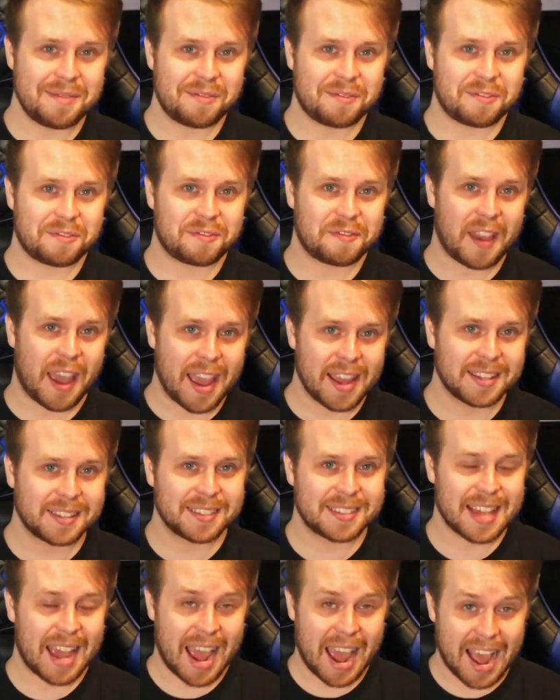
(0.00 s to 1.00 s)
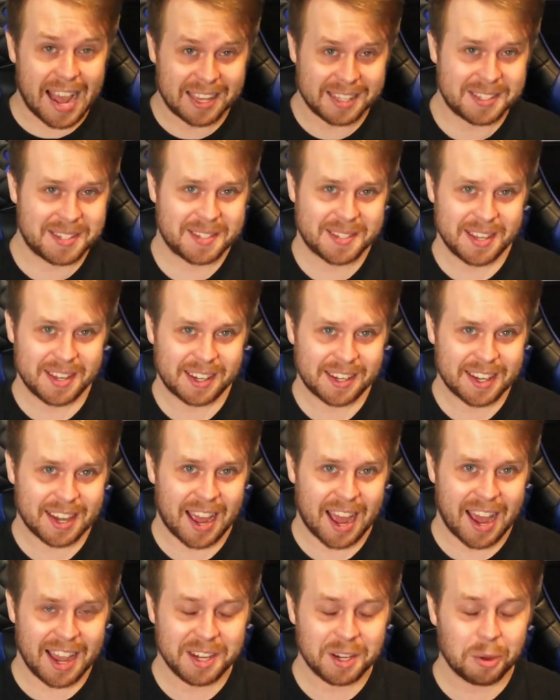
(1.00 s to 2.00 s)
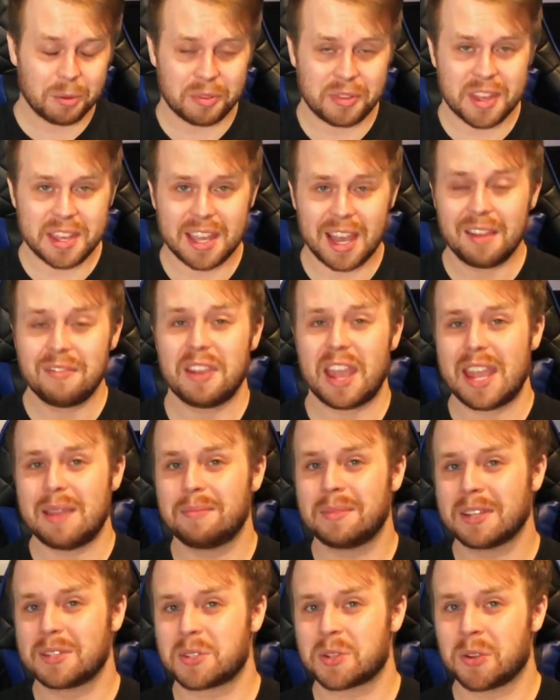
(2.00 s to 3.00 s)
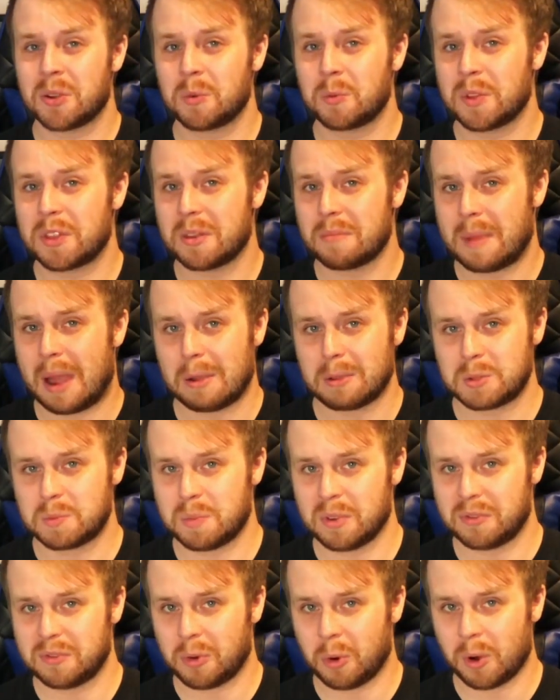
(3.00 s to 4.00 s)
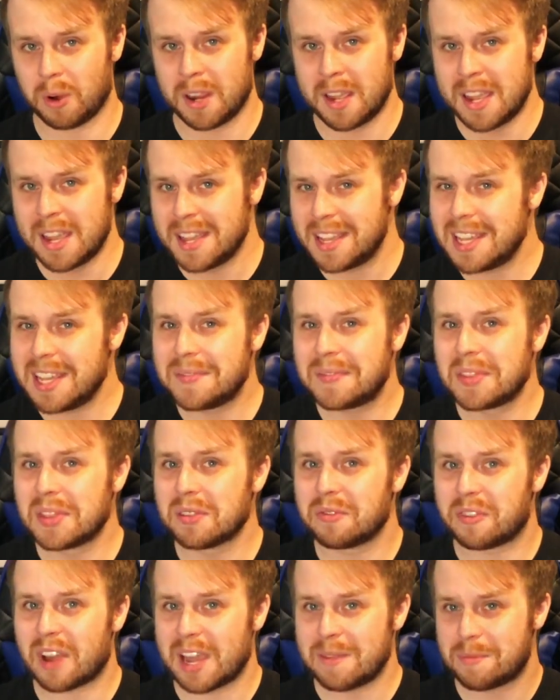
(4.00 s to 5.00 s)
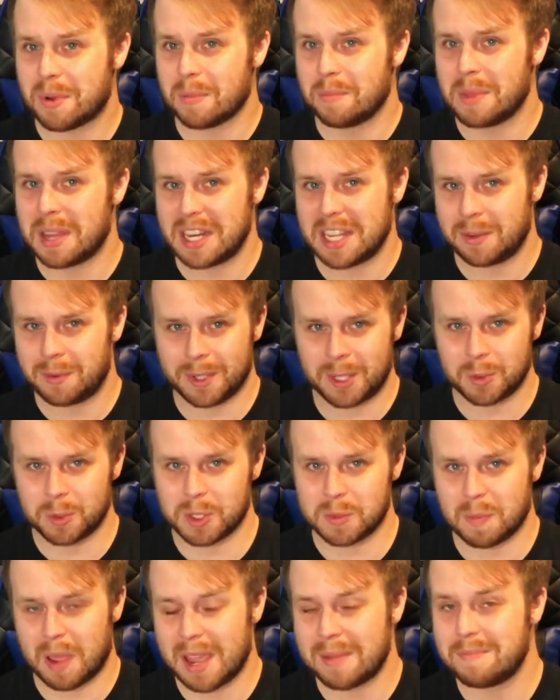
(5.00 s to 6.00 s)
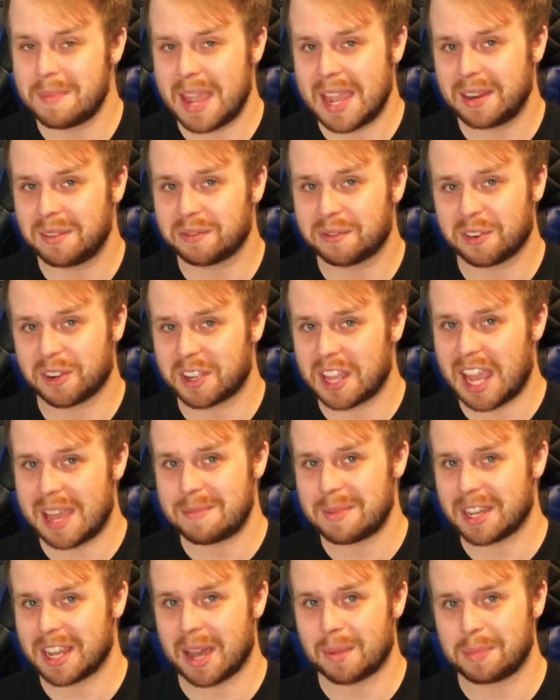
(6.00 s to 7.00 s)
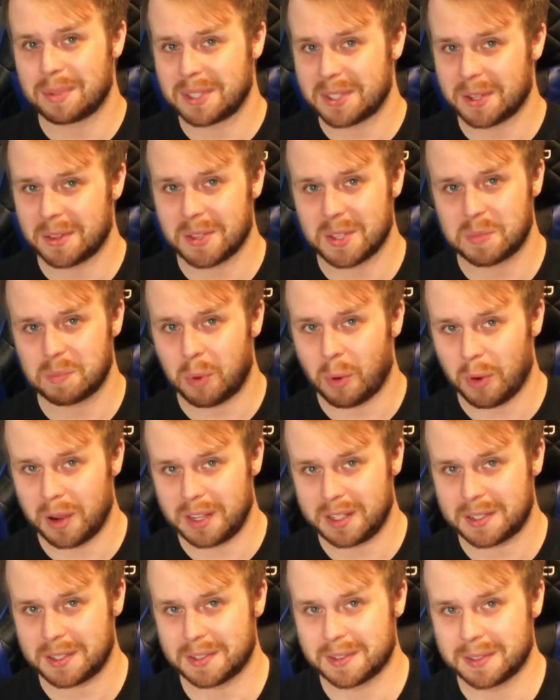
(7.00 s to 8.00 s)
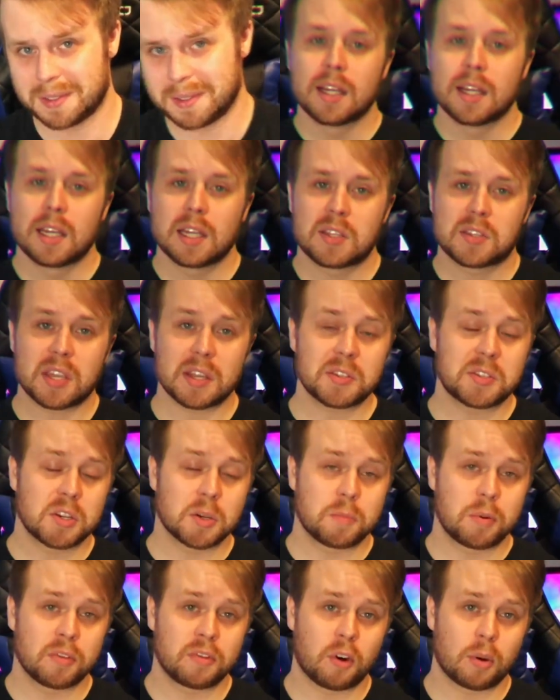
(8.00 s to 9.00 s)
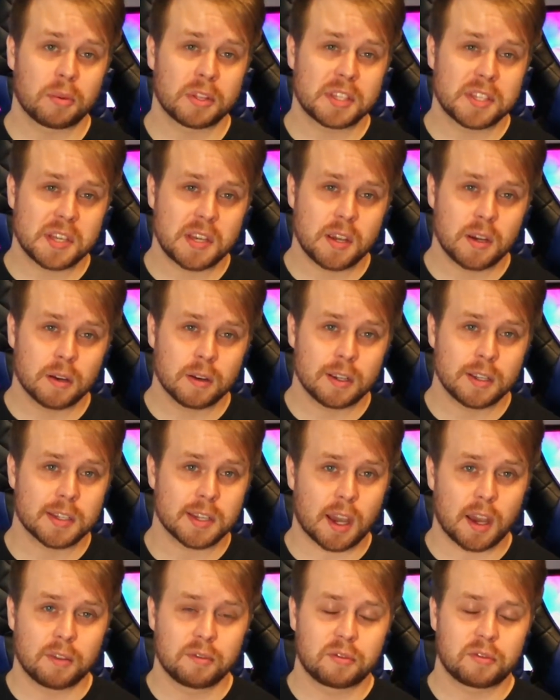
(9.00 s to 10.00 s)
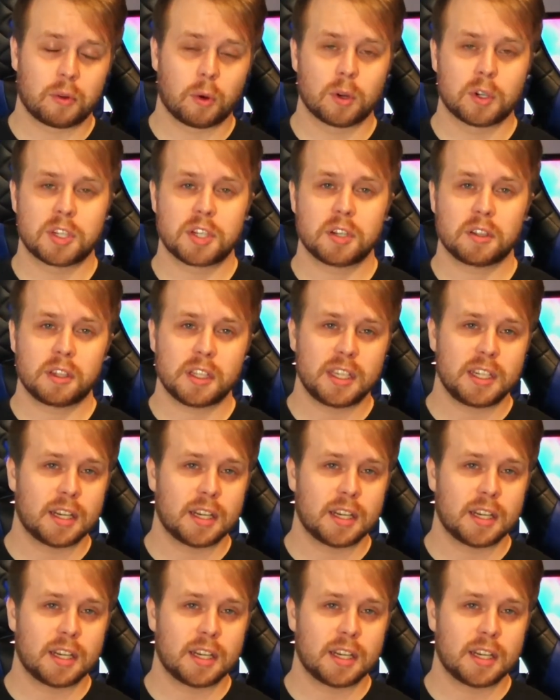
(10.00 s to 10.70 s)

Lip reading: fantastic. I don't think I've aimed as good with a mouse before, even the Viper Mini, which was my main for gaming up until this point. Sensor performance here is unfortunately